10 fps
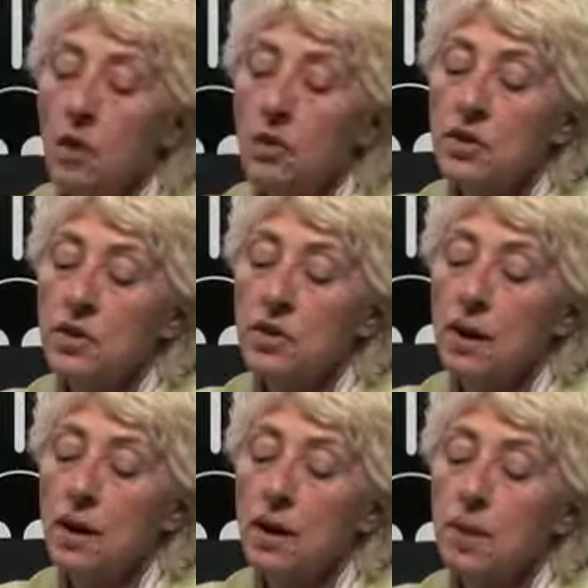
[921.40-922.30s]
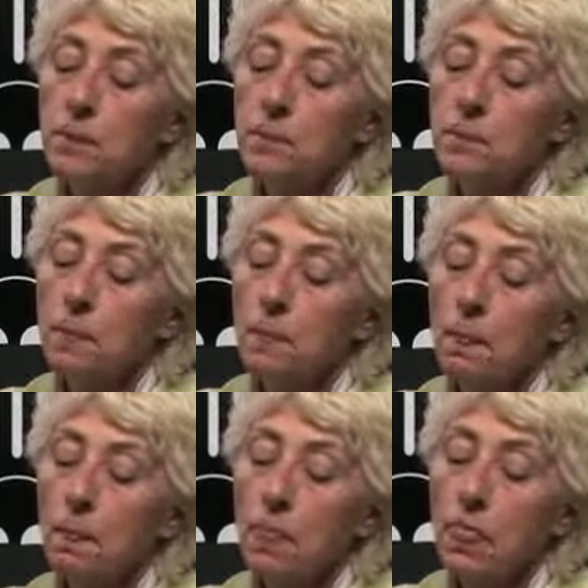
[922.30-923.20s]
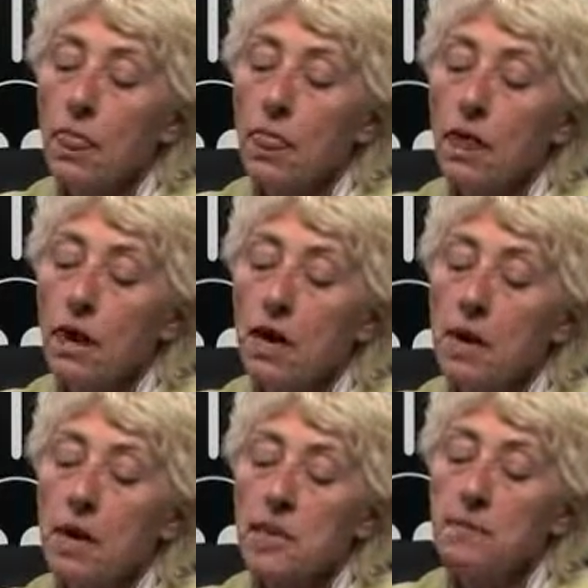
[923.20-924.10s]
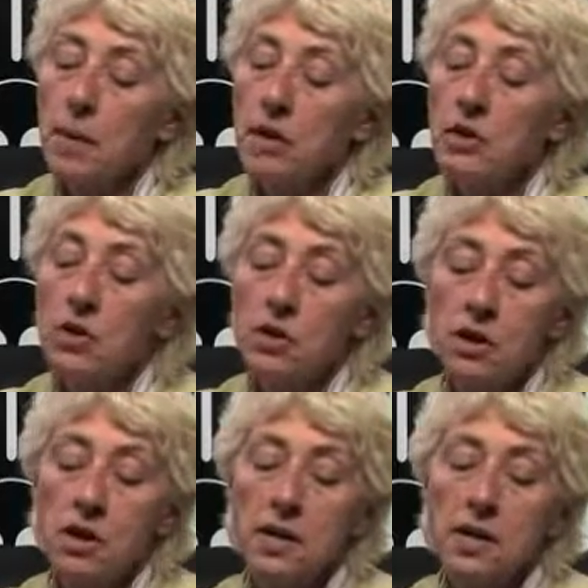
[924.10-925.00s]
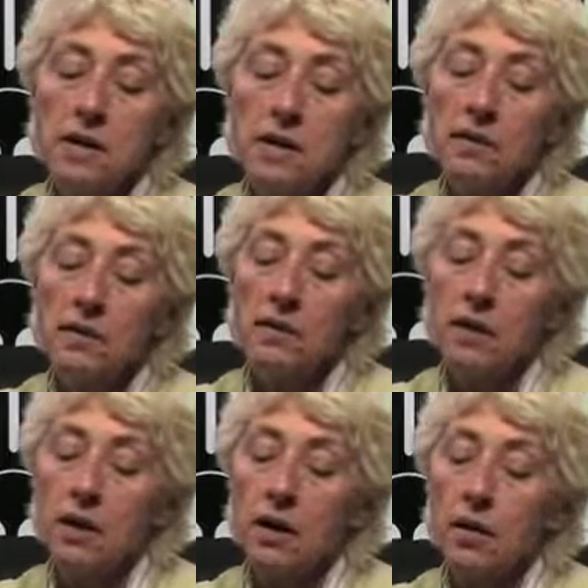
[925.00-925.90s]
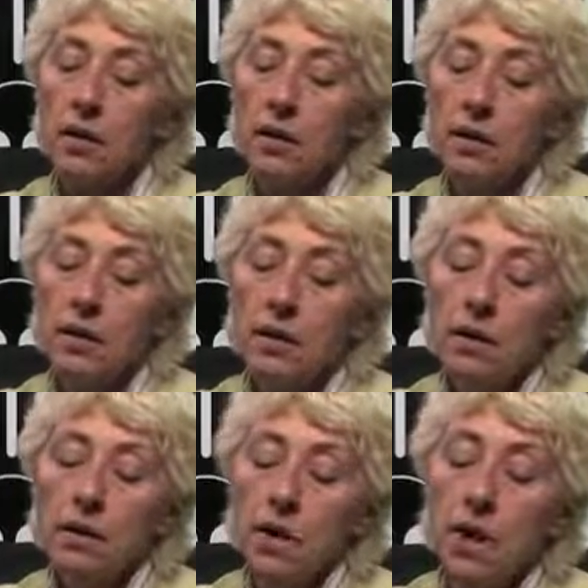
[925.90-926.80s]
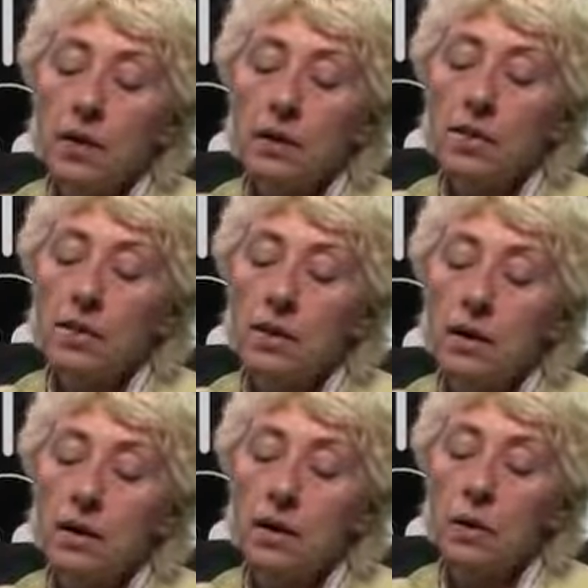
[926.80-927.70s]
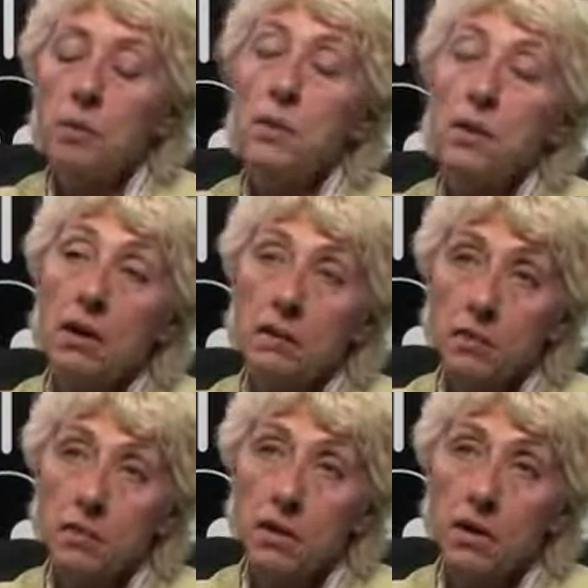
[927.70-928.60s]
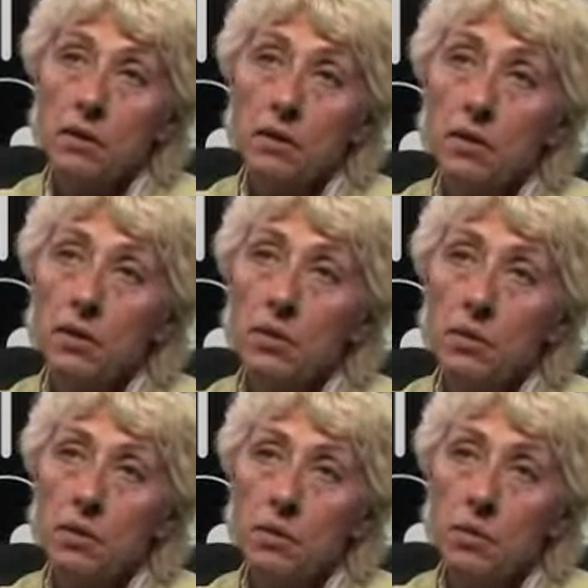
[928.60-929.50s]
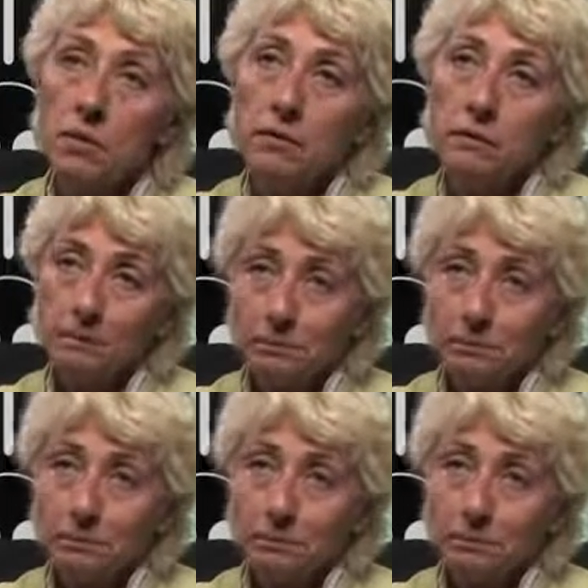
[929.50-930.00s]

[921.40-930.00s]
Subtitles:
which is an expansion on his talk at the Open Mind Conference in Oslo in 2012.